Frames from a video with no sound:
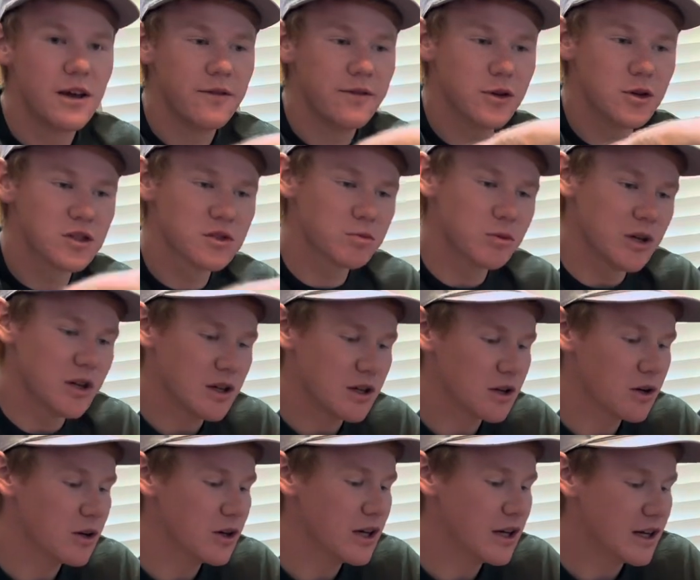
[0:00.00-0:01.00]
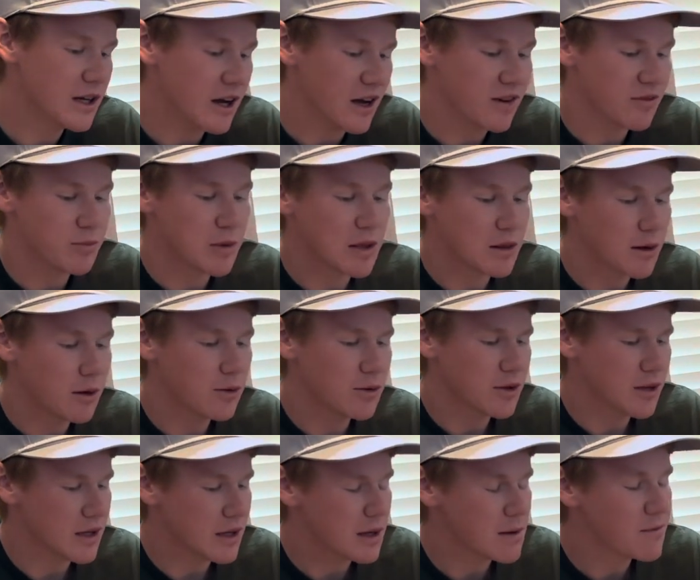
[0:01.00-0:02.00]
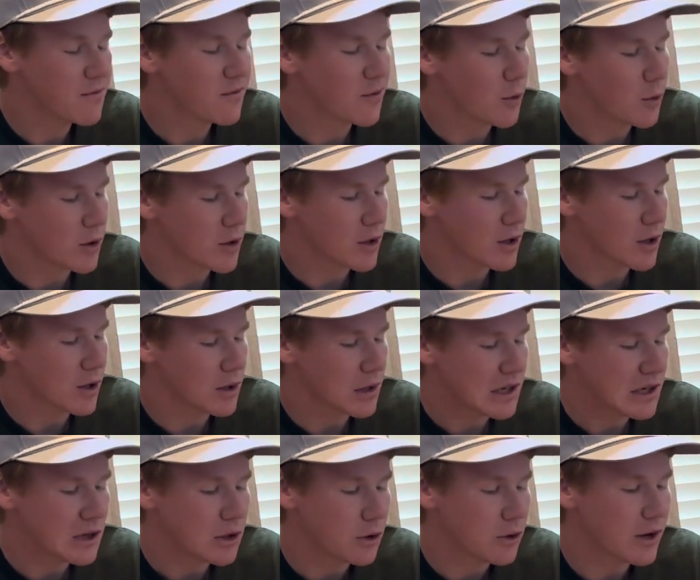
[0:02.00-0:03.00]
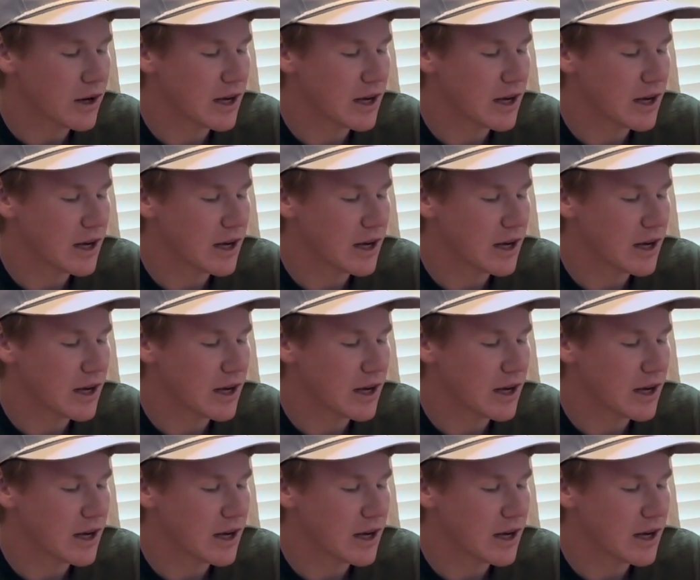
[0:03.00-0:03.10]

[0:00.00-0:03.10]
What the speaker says: Feels pretty good. I've been throwing the M4 a little,